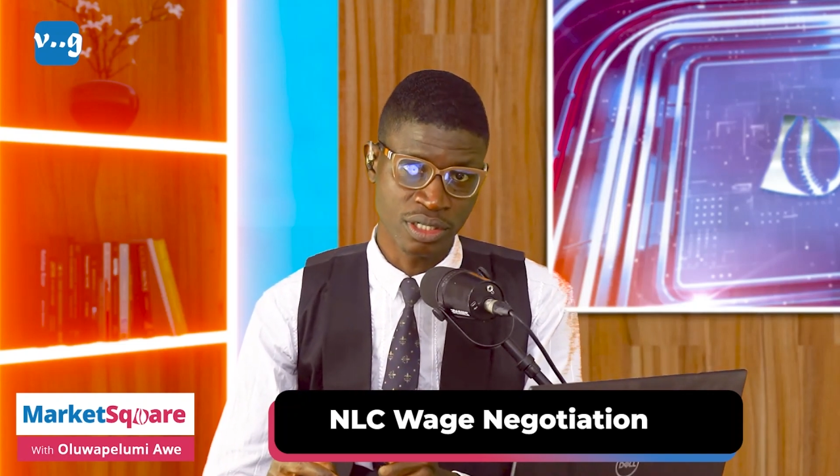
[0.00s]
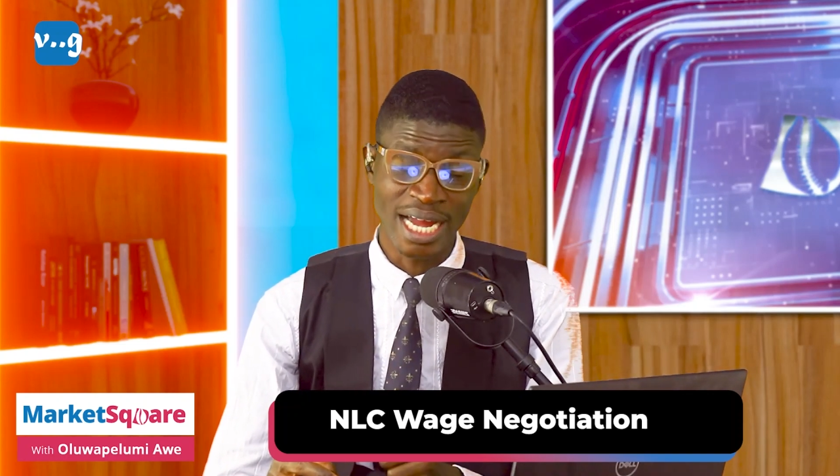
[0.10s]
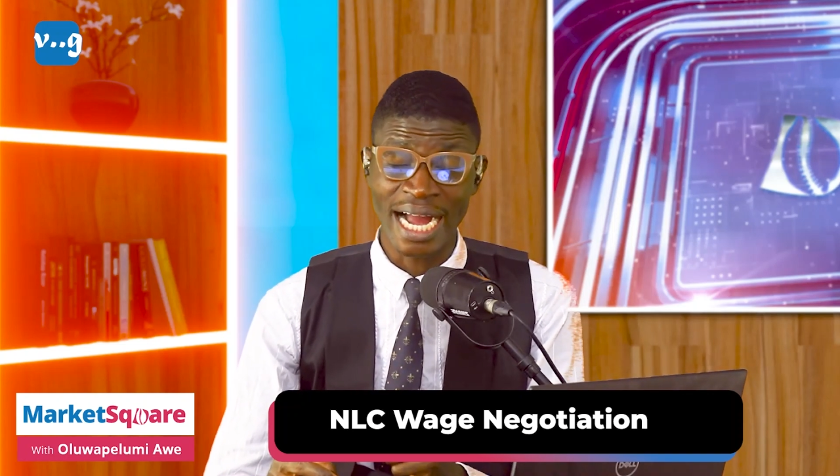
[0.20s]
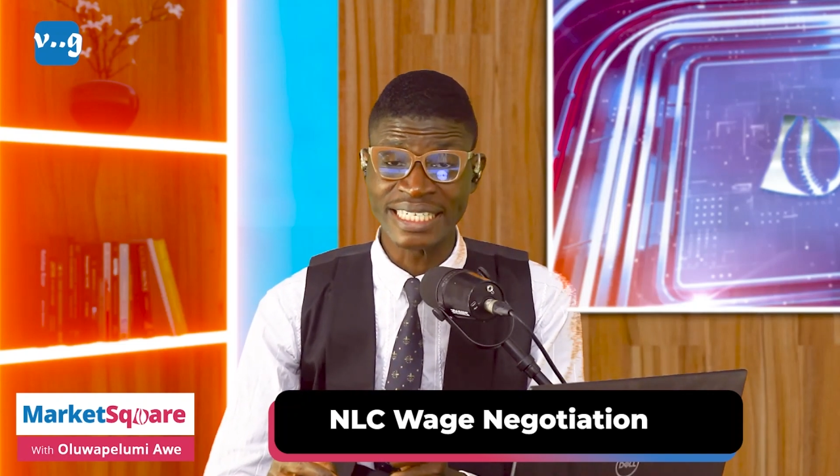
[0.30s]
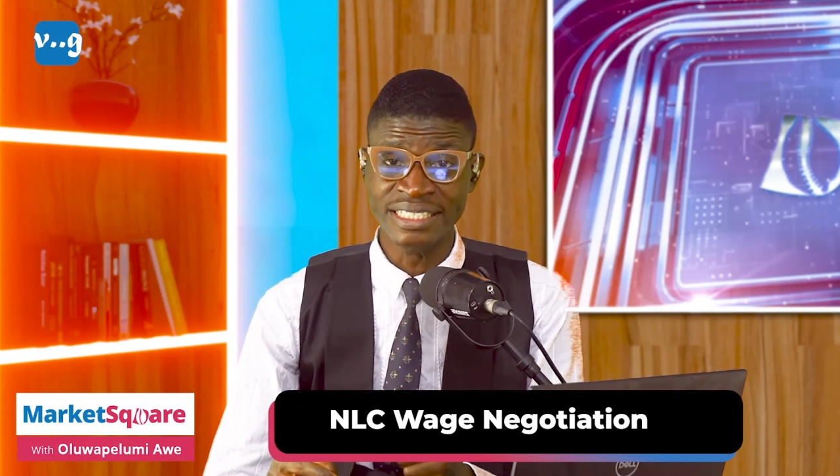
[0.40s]
The
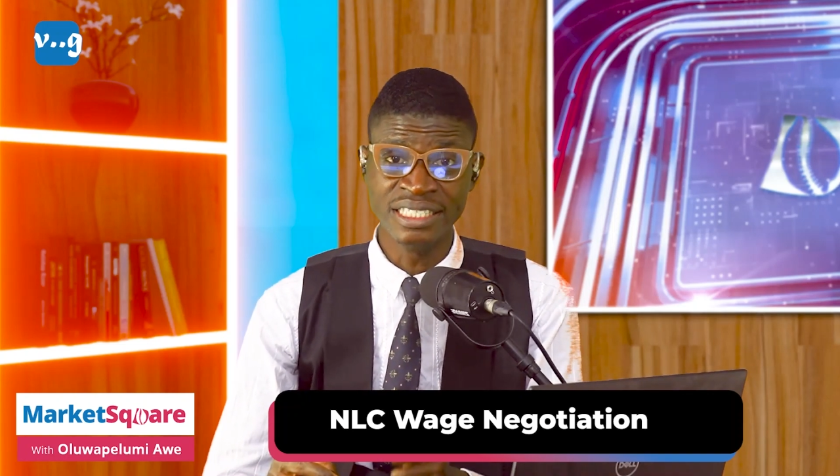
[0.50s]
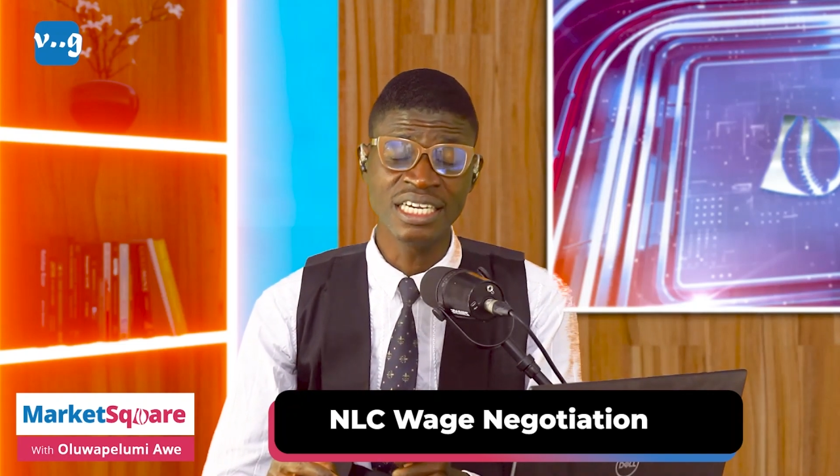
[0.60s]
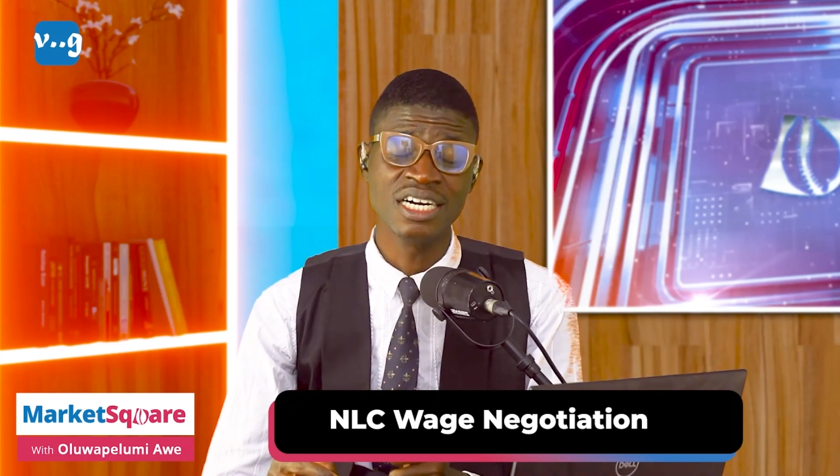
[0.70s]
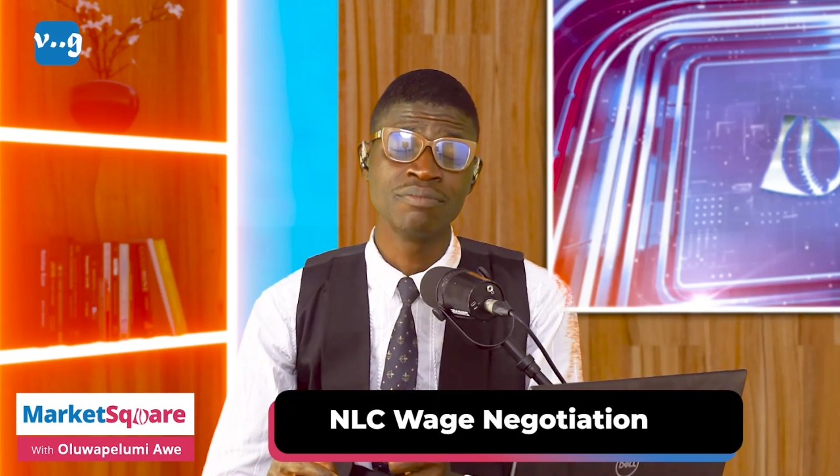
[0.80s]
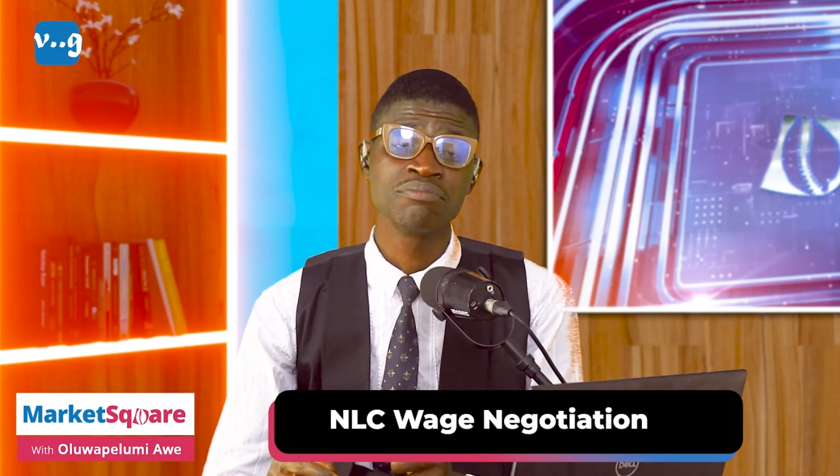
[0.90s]

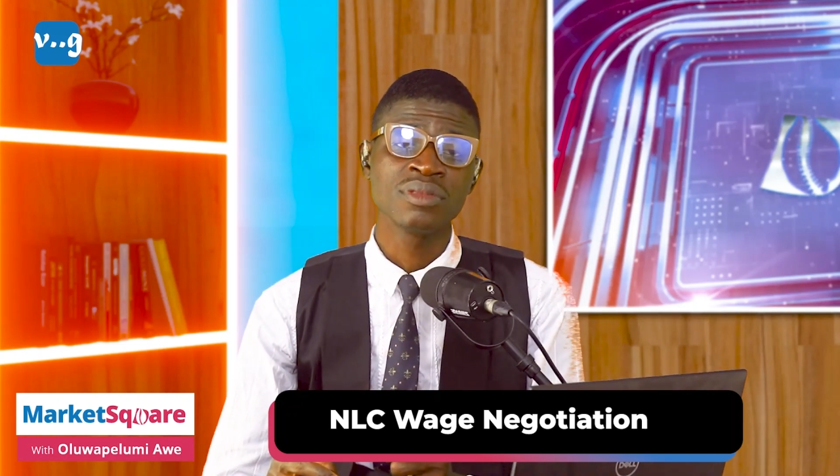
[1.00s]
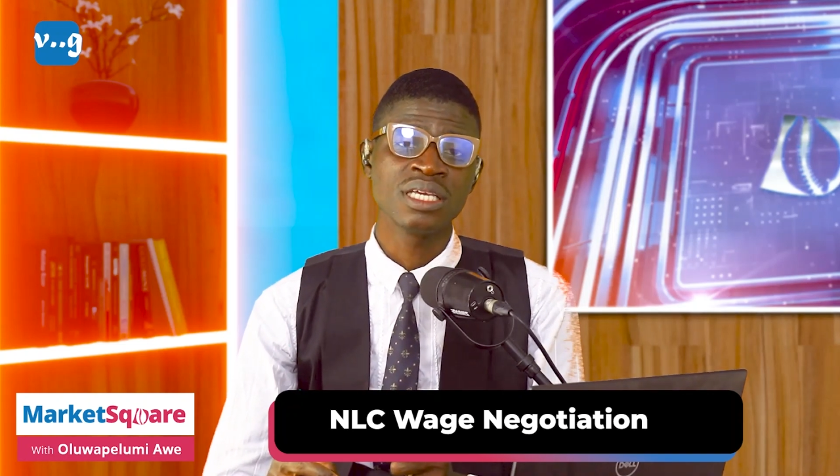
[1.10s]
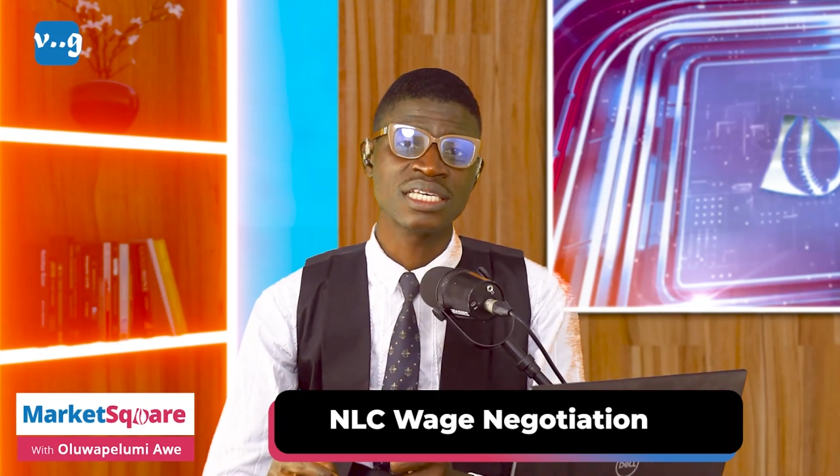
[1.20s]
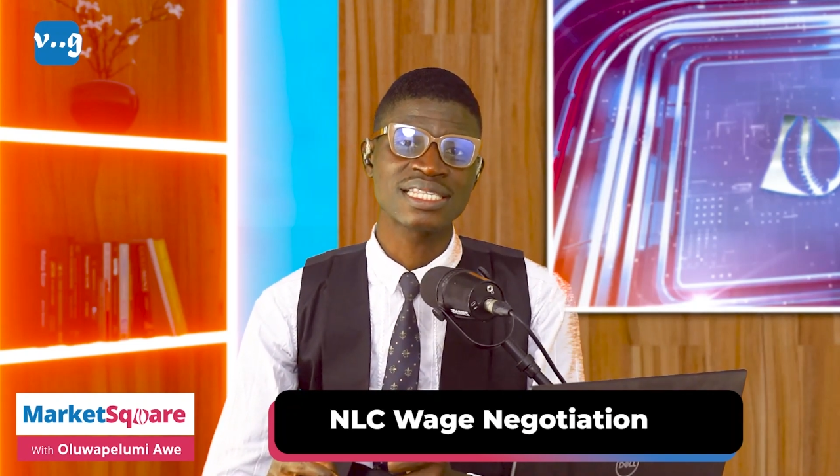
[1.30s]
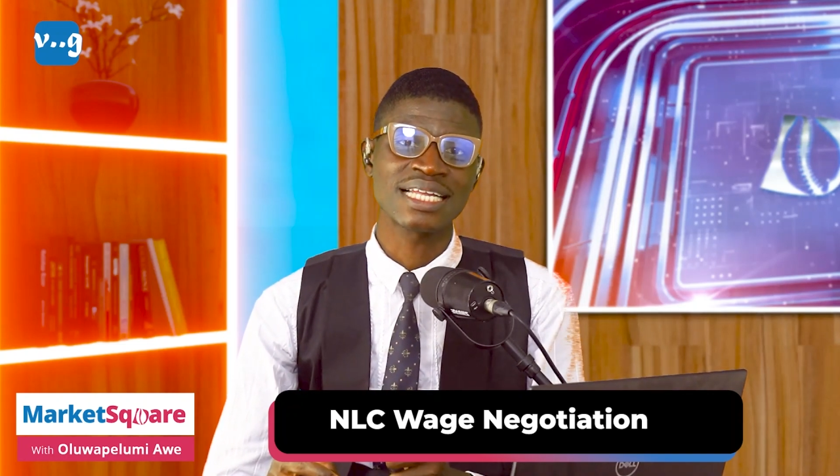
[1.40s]
idea
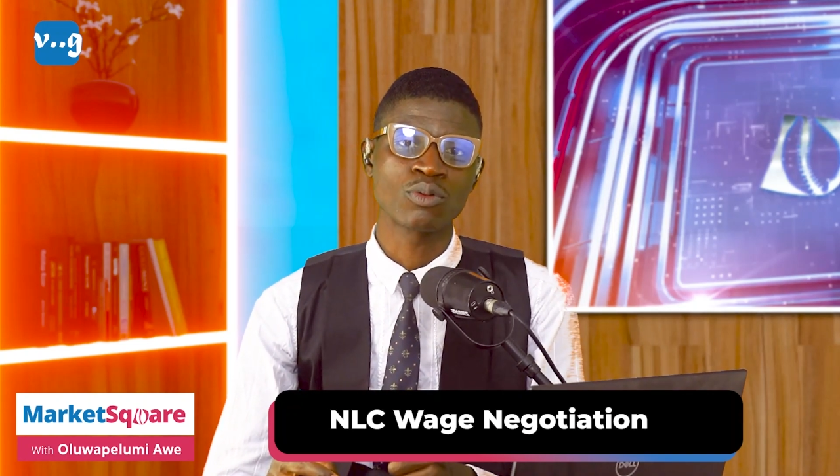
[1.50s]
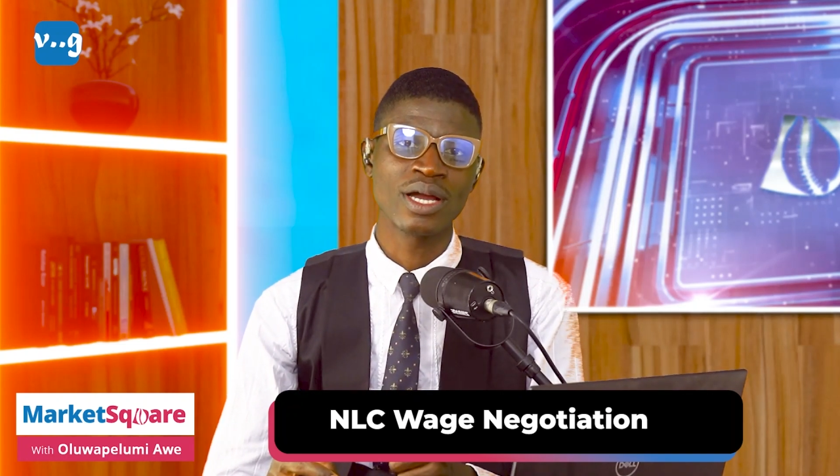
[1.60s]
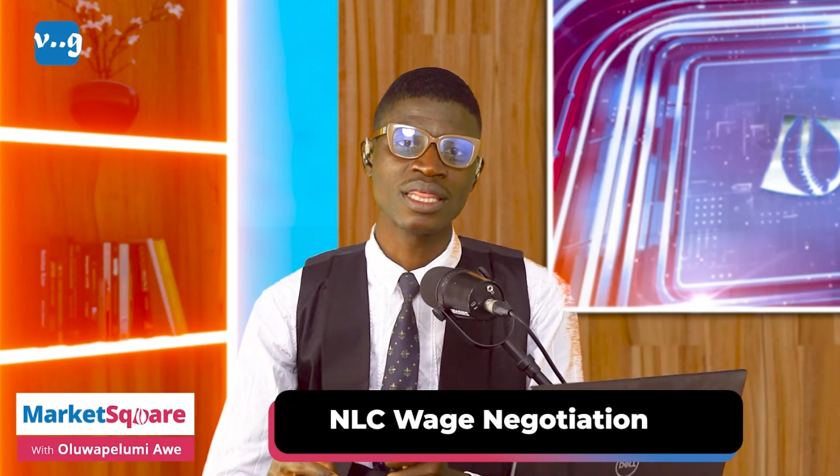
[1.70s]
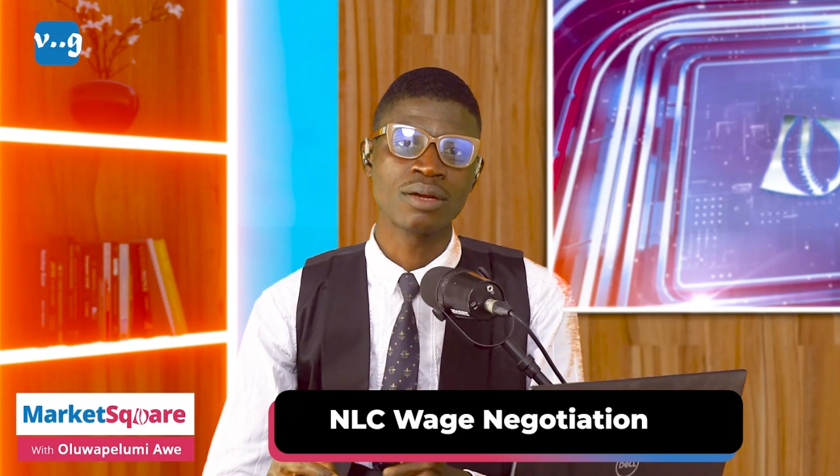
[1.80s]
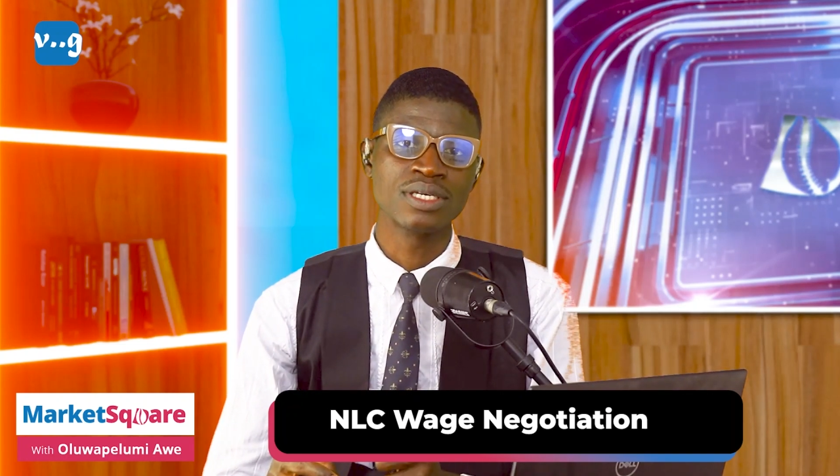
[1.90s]
is that
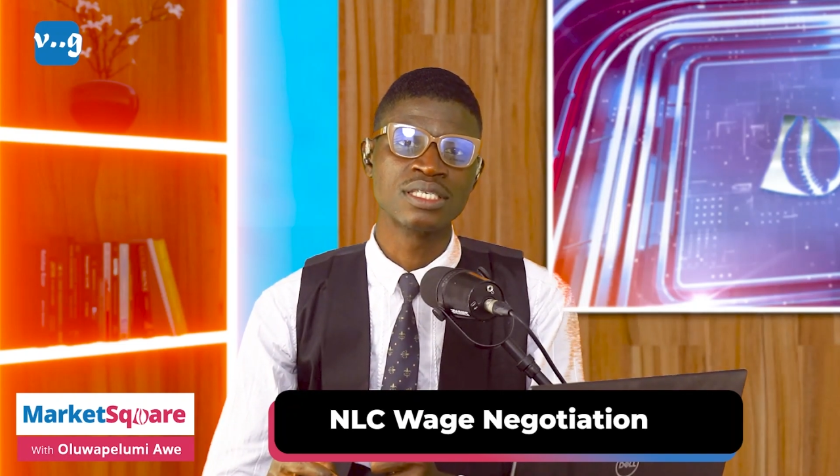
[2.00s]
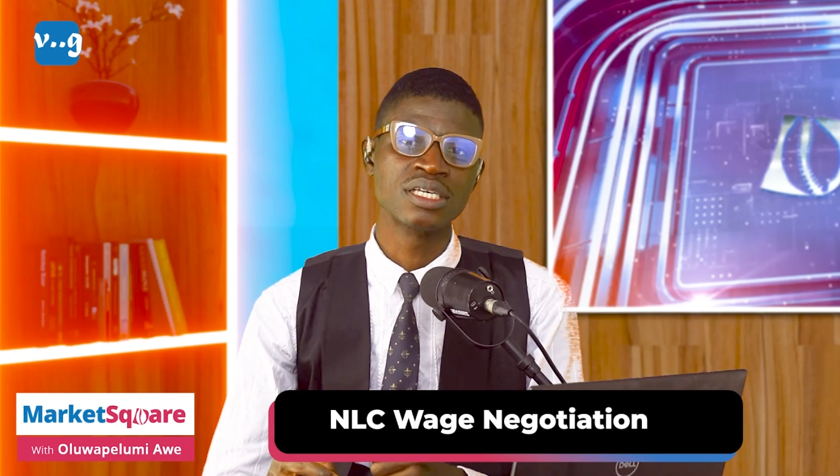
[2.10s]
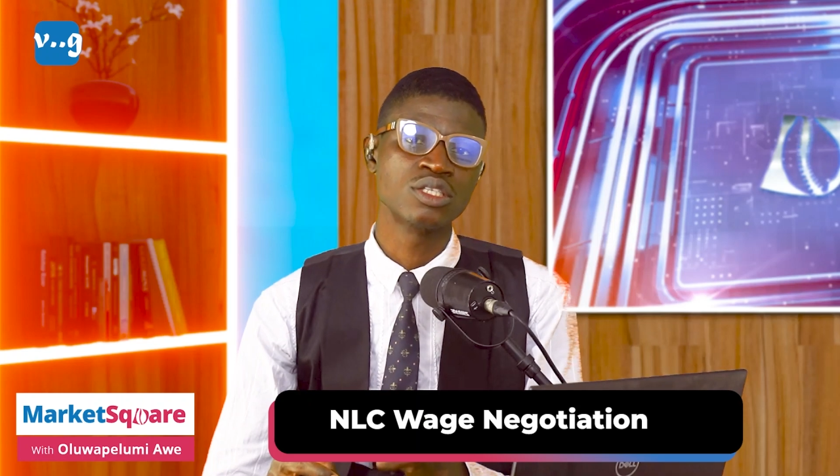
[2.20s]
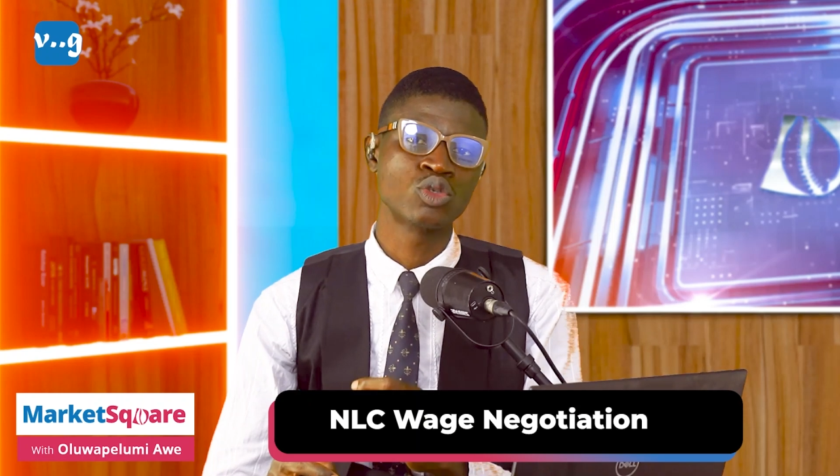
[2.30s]
when there is